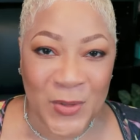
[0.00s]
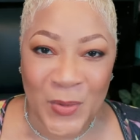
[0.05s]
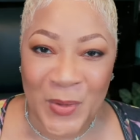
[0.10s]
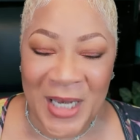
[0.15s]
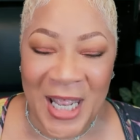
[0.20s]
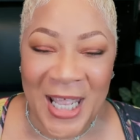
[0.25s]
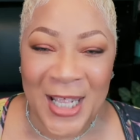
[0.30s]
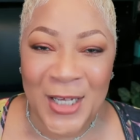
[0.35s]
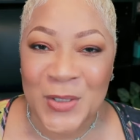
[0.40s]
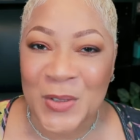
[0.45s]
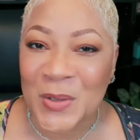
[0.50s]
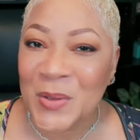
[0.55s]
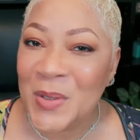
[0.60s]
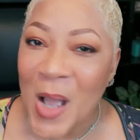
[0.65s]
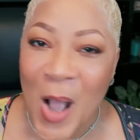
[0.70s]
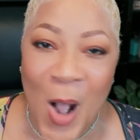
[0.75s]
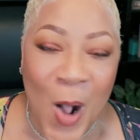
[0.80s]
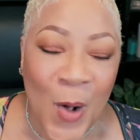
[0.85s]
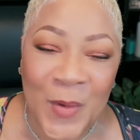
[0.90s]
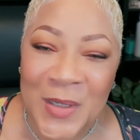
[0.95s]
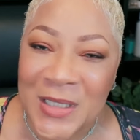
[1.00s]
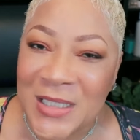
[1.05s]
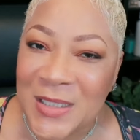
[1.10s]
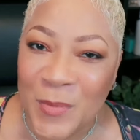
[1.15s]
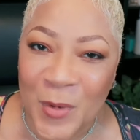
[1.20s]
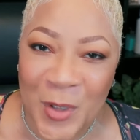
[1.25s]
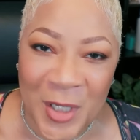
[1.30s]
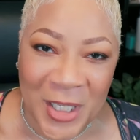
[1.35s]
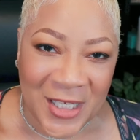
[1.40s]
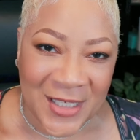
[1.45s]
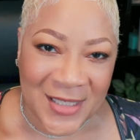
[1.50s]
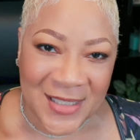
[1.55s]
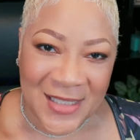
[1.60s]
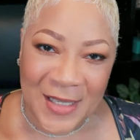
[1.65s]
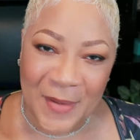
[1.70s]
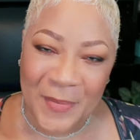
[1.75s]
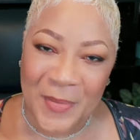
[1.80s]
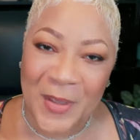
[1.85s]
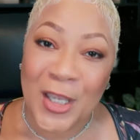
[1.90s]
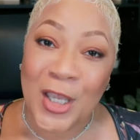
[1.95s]
Sweet Angel, always bringing you
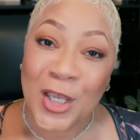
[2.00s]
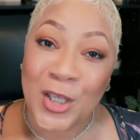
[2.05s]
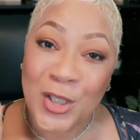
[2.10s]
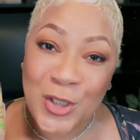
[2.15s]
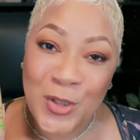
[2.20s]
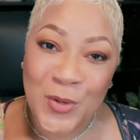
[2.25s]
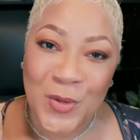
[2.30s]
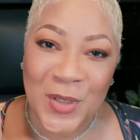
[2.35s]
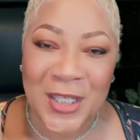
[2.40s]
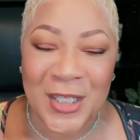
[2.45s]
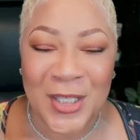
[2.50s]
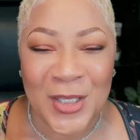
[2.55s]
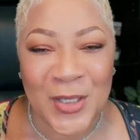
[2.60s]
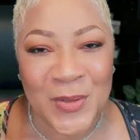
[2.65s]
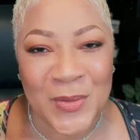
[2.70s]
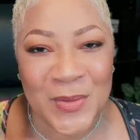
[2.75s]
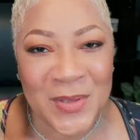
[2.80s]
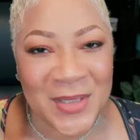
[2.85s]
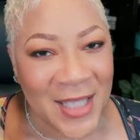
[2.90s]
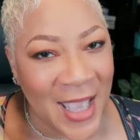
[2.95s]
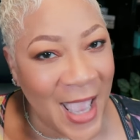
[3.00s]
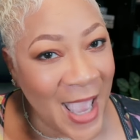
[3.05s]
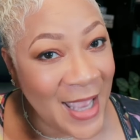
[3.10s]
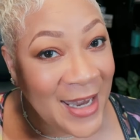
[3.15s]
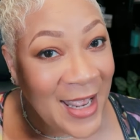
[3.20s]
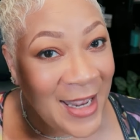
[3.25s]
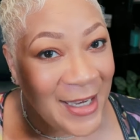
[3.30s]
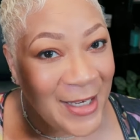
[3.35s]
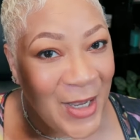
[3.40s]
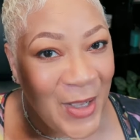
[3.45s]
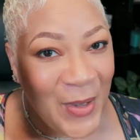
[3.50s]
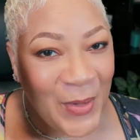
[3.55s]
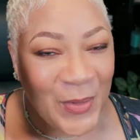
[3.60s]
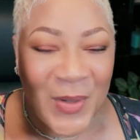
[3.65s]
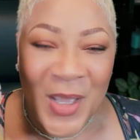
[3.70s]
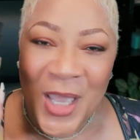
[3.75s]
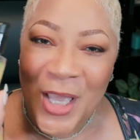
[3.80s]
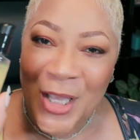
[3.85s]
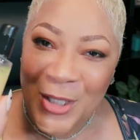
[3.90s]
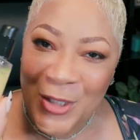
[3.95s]
something you can use, and I
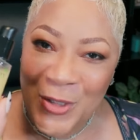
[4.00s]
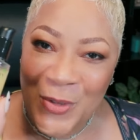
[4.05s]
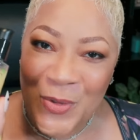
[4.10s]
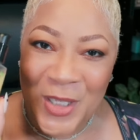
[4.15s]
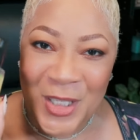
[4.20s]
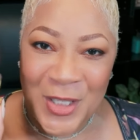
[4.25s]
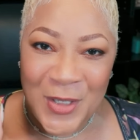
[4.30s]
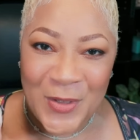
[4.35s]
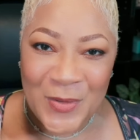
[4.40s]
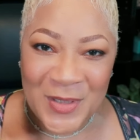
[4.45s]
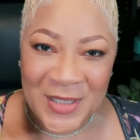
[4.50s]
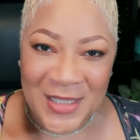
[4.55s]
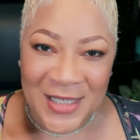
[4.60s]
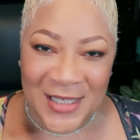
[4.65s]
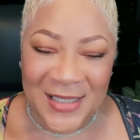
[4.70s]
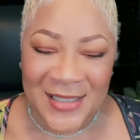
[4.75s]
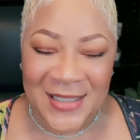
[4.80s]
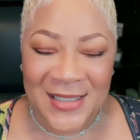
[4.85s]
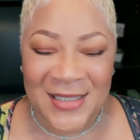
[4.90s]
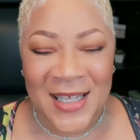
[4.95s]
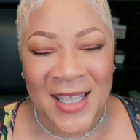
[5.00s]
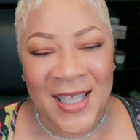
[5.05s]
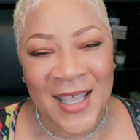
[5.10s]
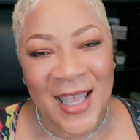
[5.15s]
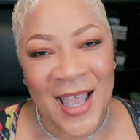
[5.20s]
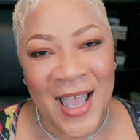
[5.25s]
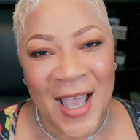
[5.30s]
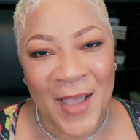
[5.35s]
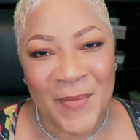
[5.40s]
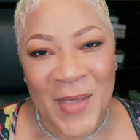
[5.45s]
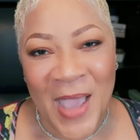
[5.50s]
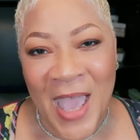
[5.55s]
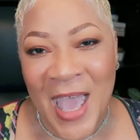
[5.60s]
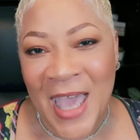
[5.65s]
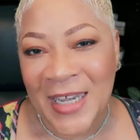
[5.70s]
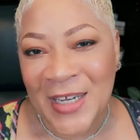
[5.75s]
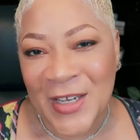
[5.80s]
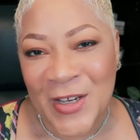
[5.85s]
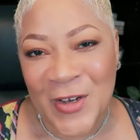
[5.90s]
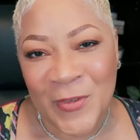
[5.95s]
know you can use this. I'm
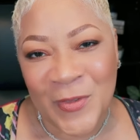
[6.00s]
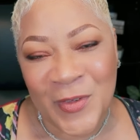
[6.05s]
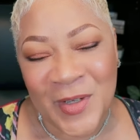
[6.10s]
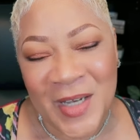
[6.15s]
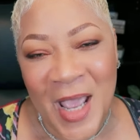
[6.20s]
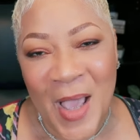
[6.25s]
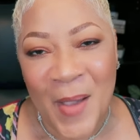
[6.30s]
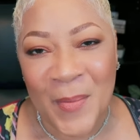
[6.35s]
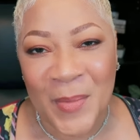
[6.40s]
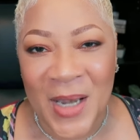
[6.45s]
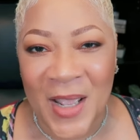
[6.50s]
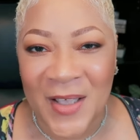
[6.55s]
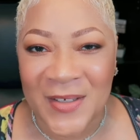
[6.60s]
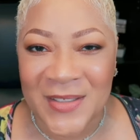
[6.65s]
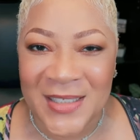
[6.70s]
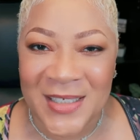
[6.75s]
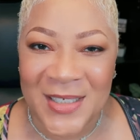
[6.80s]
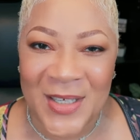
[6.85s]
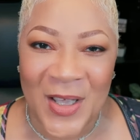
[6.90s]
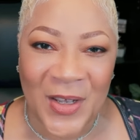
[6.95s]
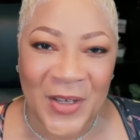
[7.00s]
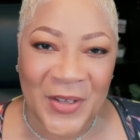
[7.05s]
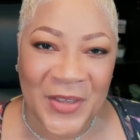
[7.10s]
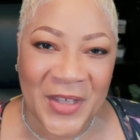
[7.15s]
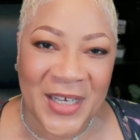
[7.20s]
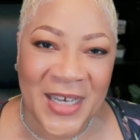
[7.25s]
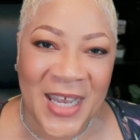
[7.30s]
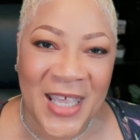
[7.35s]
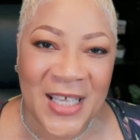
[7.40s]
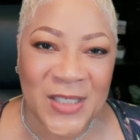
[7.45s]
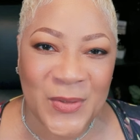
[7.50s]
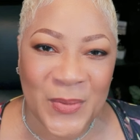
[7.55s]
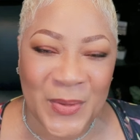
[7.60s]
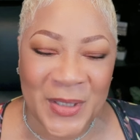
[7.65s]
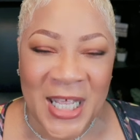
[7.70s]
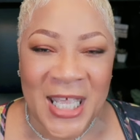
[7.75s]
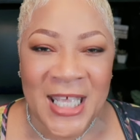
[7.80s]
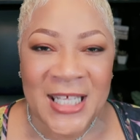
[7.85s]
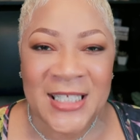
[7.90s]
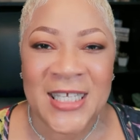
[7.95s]
out of here for now, but I'll see y'all in the next
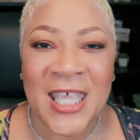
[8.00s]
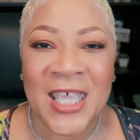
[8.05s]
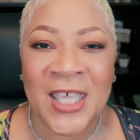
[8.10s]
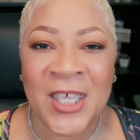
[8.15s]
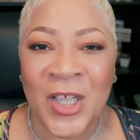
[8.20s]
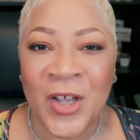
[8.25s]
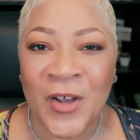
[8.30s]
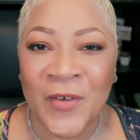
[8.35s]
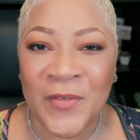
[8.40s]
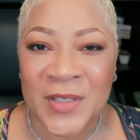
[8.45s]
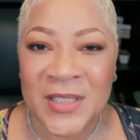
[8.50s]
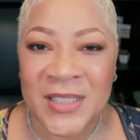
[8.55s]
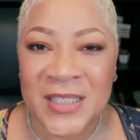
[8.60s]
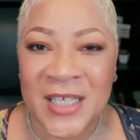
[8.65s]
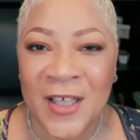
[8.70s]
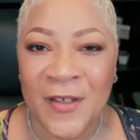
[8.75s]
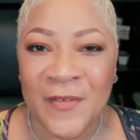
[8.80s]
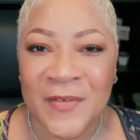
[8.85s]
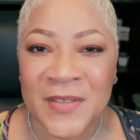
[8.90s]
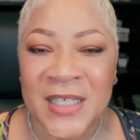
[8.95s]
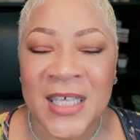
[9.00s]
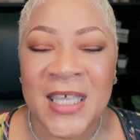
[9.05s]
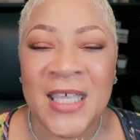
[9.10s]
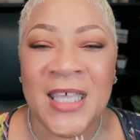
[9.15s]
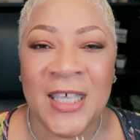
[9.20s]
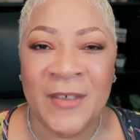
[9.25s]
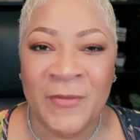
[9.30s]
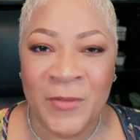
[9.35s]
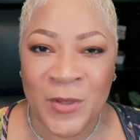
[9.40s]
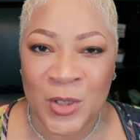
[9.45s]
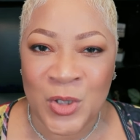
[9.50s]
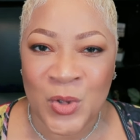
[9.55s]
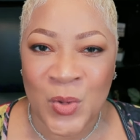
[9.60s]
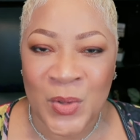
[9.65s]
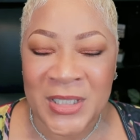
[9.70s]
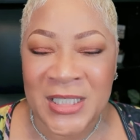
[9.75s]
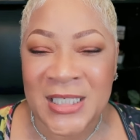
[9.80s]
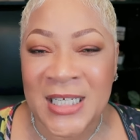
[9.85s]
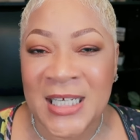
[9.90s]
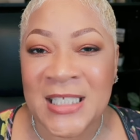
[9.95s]
one. Take care of yourselves. If you
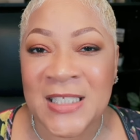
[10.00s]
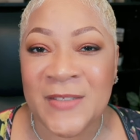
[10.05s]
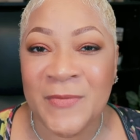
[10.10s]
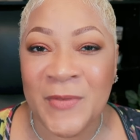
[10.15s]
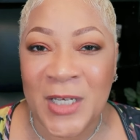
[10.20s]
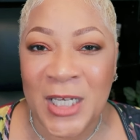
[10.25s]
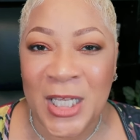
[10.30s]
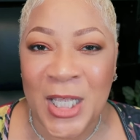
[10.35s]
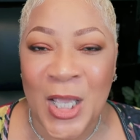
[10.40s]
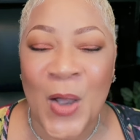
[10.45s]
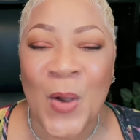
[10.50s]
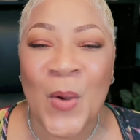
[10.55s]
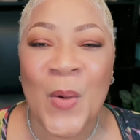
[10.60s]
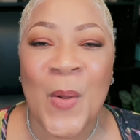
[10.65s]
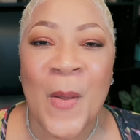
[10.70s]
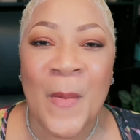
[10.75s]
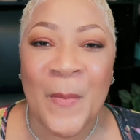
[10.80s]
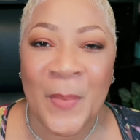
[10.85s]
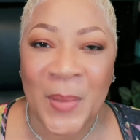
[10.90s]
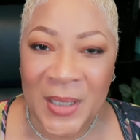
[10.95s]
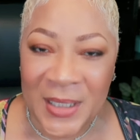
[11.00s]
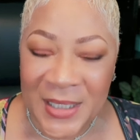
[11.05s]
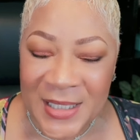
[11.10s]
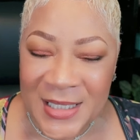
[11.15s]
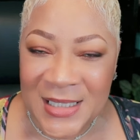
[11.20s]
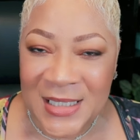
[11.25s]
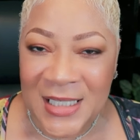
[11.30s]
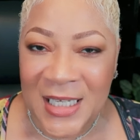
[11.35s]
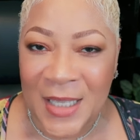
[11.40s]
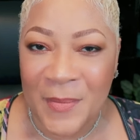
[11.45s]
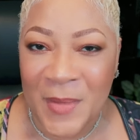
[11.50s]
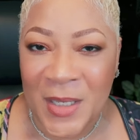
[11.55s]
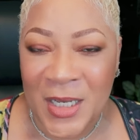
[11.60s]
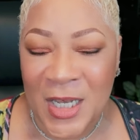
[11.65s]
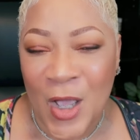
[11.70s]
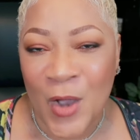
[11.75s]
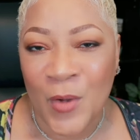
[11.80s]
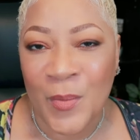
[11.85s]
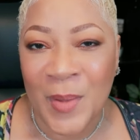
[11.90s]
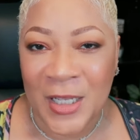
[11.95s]
enjoyed today's video, please let me
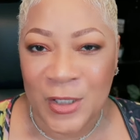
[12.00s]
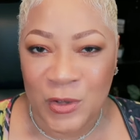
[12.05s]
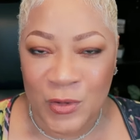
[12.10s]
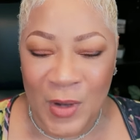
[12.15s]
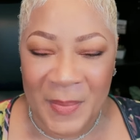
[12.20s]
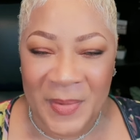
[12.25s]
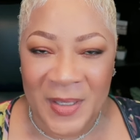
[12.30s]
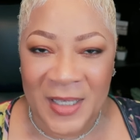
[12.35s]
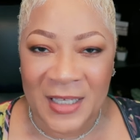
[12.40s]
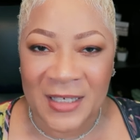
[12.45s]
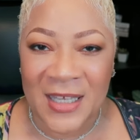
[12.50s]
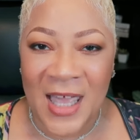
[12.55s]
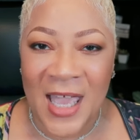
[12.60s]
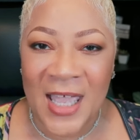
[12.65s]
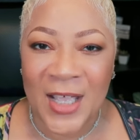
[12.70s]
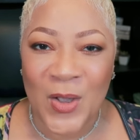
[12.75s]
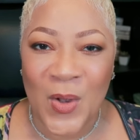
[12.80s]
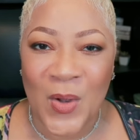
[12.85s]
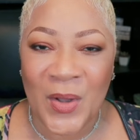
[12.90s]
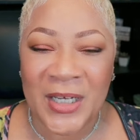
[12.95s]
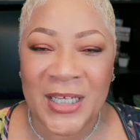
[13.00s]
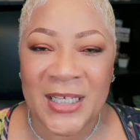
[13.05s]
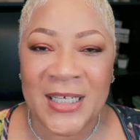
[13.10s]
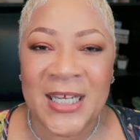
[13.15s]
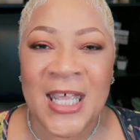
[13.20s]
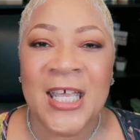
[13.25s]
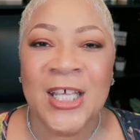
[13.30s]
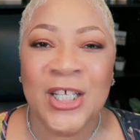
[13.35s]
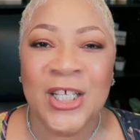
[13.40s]
know by dropping a like on it,